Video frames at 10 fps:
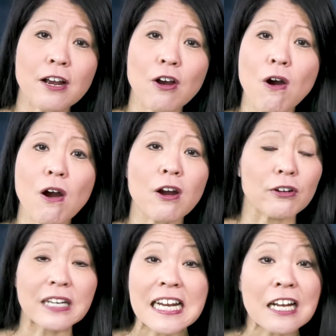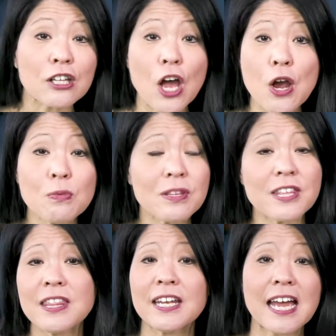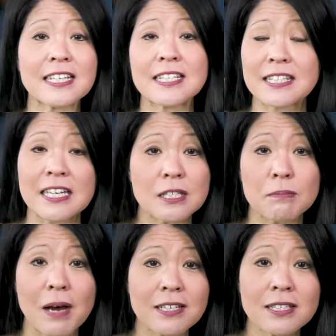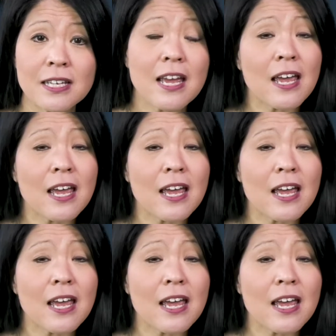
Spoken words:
a car or need a loan within the next 6 months,